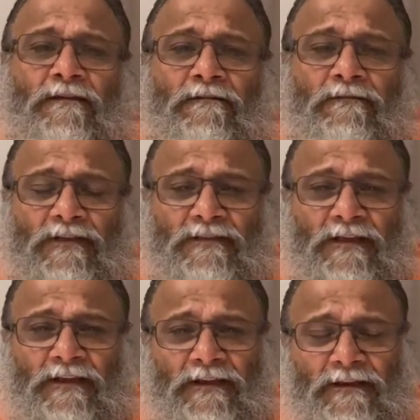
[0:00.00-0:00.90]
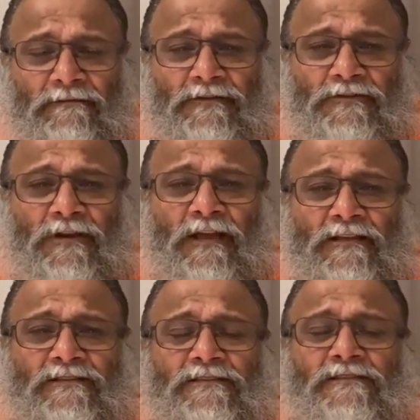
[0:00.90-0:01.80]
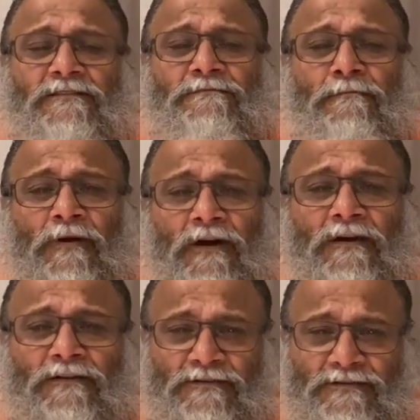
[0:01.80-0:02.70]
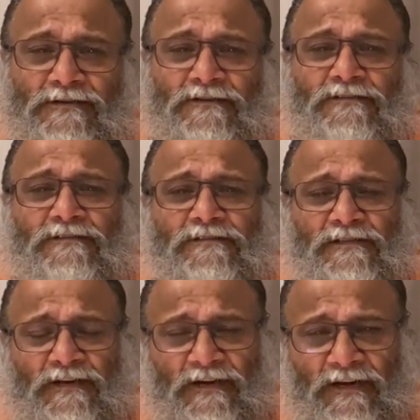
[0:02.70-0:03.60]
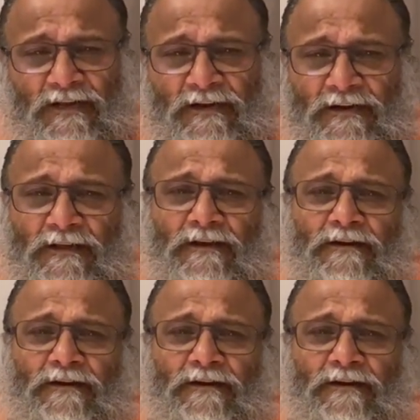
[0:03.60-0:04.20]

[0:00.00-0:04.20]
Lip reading: When the individual has merged, surrendered